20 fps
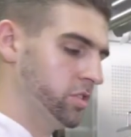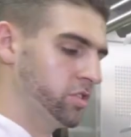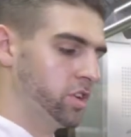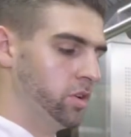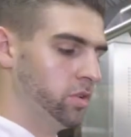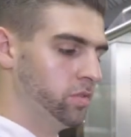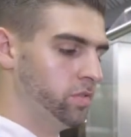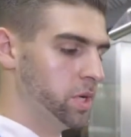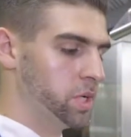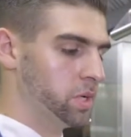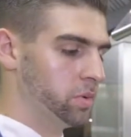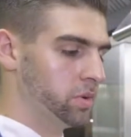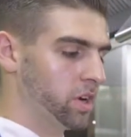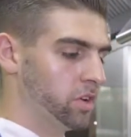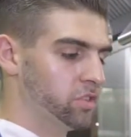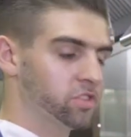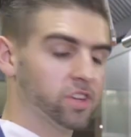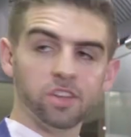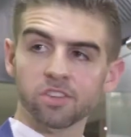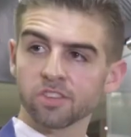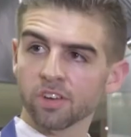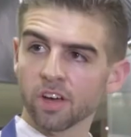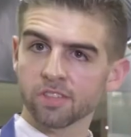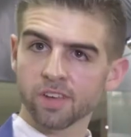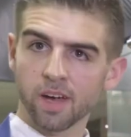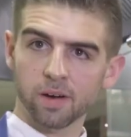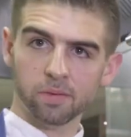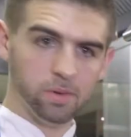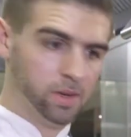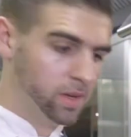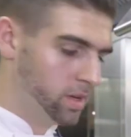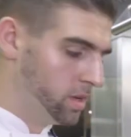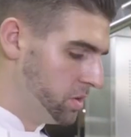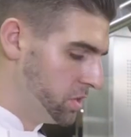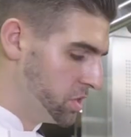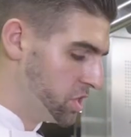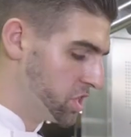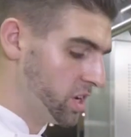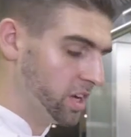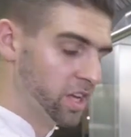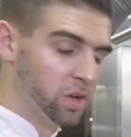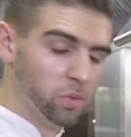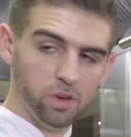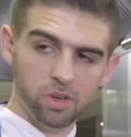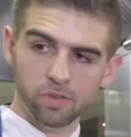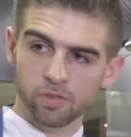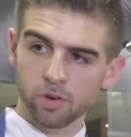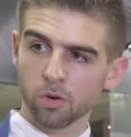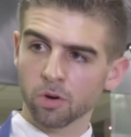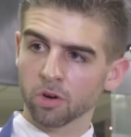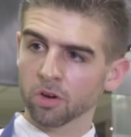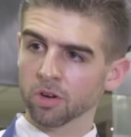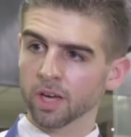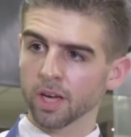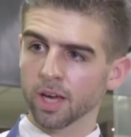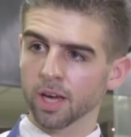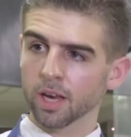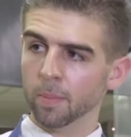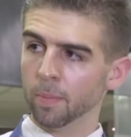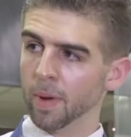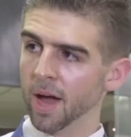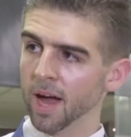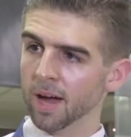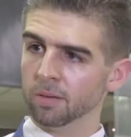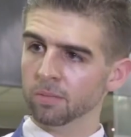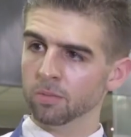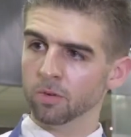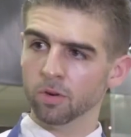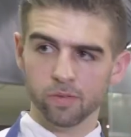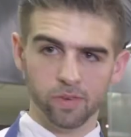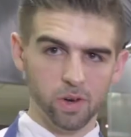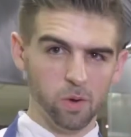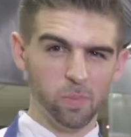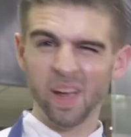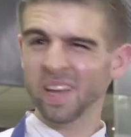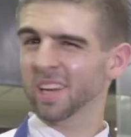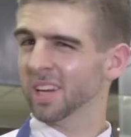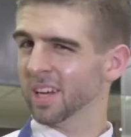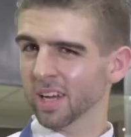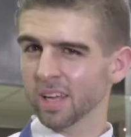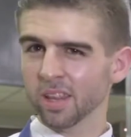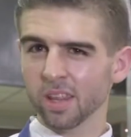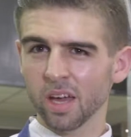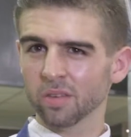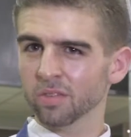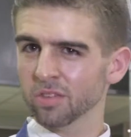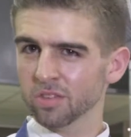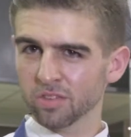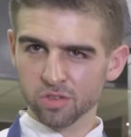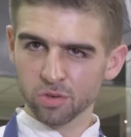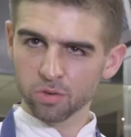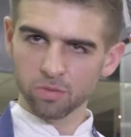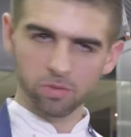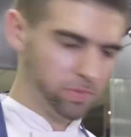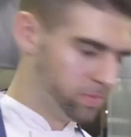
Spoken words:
skewered fish, I want to go skin side down, just like you would if you were cooking it in a pan, or if you were baking it in the oven, sort of